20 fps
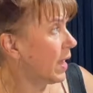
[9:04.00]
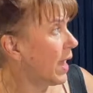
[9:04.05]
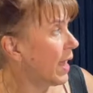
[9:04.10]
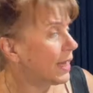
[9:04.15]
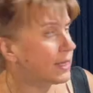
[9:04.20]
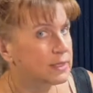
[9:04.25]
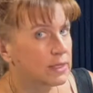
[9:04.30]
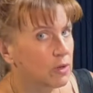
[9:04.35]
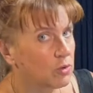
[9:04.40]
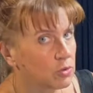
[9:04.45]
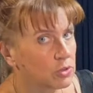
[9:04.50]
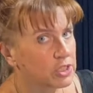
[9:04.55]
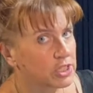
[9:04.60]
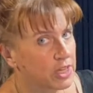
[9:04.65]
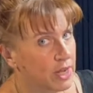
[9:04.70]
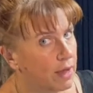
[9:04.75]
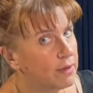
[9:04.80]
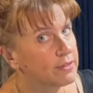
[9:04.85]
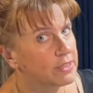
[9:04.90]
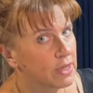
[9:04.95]
is old
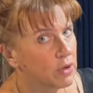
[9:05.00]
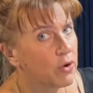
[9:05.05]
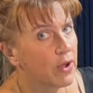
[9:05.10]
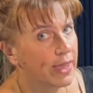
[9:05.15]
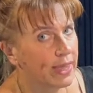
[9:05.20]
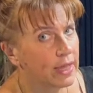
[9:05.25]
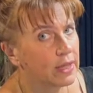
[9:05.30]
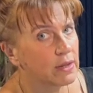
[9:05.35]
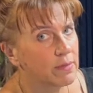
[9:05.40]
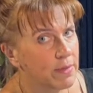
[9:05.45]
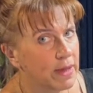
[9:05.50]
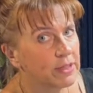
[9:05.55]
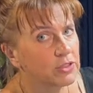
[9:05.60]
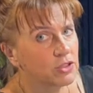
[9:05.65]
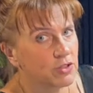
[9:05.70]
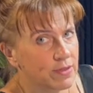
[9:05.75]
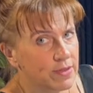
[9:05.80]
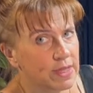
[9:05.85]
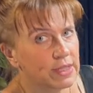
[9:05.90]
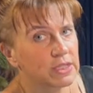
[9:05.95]
enough, so I can
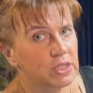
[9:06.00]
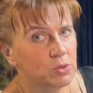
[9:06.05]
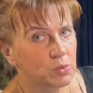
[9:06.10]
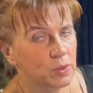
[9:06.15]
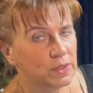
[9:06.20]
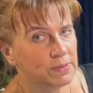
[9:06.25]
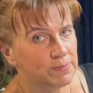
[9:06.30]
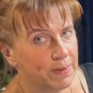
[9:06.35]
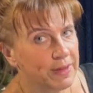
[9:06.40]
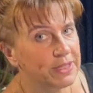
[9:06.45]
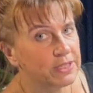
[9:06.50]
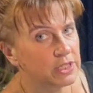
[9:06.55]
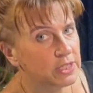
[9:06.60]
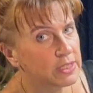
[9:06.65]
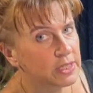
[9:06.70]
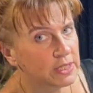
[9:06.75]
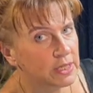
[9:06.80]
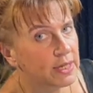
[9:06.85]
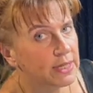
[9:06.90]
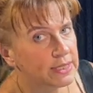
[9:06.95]
imagine that it was painted
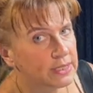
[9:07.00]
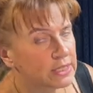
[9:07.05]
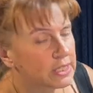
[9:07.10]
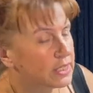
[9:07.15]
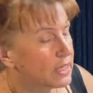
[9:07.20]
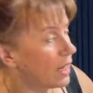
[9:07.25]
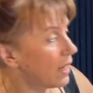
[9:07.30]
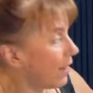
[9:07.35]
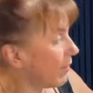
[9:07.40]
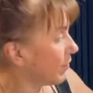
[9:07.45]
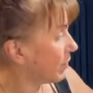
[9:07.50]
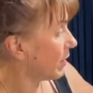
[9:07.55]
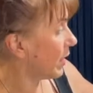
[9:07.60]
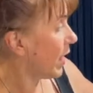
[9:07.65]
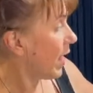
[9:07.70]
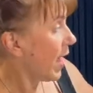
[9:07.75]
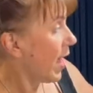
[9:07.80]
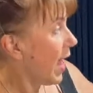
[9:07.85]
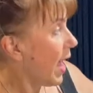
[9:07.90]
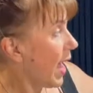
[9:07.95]
in 1911.
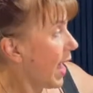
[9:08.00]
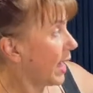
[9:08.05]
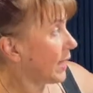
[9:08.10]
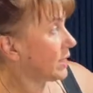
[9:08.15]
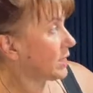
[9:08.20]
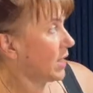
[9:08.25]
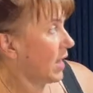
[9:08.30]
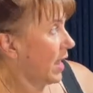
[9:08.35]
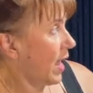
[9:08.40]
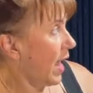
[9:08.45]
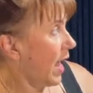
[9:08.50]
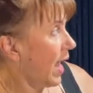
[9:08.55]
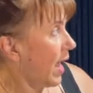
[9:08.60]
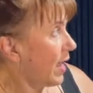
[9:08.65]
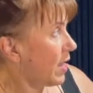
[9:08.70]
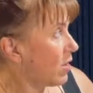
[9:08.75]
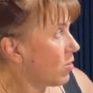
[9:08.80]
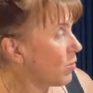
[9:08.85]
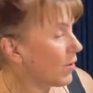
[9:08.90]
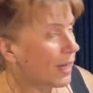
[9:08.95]
And
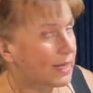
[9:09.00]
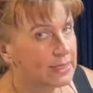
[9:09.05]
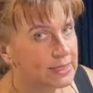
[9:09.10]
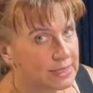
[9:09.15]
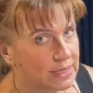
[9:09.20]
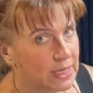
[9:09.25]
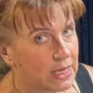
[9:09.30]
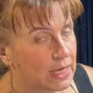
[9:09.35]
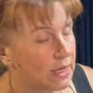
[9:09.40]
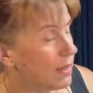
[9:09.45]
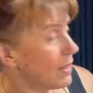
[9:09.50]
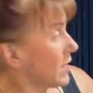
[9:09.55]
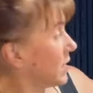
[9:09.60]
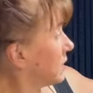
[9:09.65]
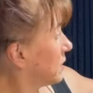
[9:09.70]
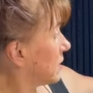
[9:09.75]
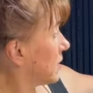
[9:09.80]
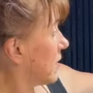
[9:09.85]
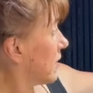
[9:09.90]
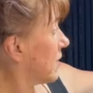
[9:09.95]
you can see
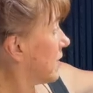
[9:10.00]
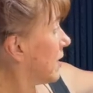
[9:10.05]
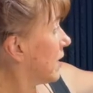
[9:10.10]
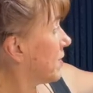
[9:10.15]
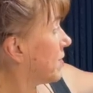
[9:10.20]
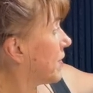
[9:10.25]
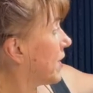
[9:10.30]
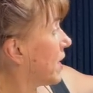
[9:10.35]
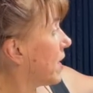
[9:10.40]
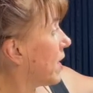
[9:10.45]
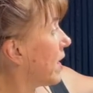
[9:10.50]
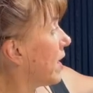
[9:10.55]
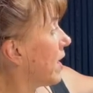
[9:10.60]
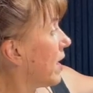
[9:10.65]
that the